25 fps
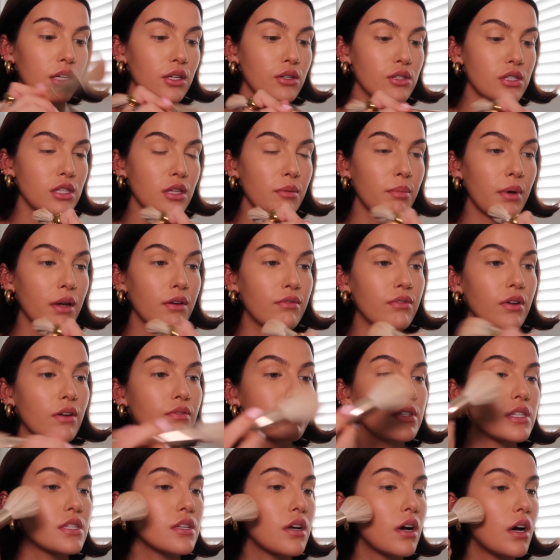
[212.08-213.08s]
like using the big
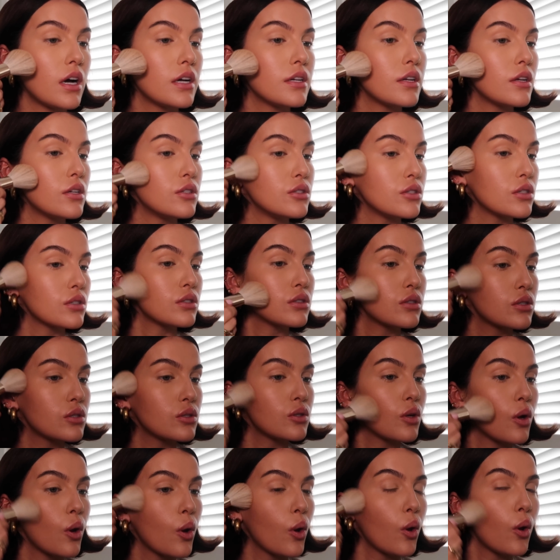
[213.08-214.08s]
fluffy side and
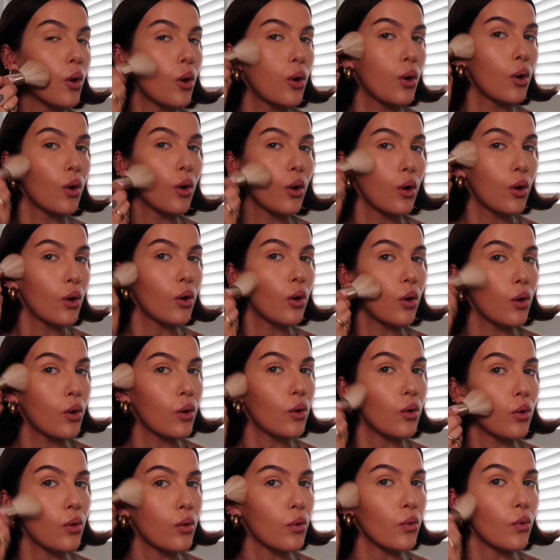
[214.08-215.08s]
just
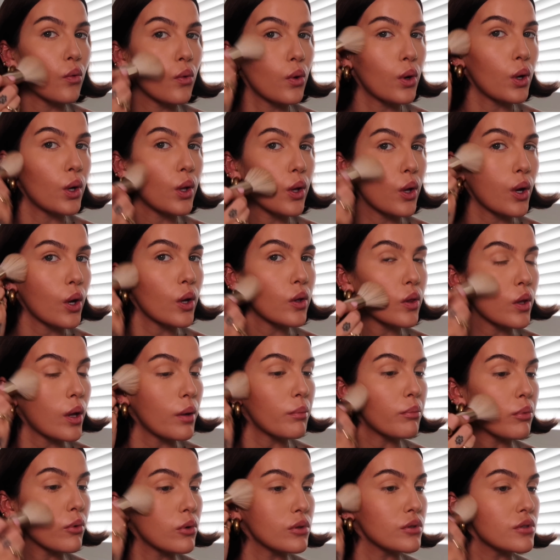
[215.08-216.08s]
really getting
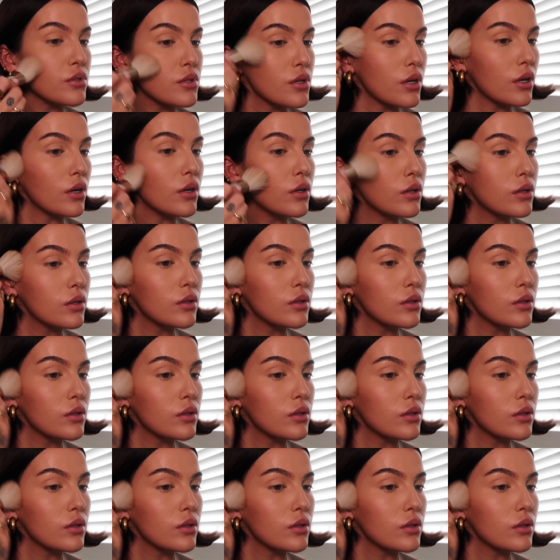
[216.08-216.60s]
that bronzer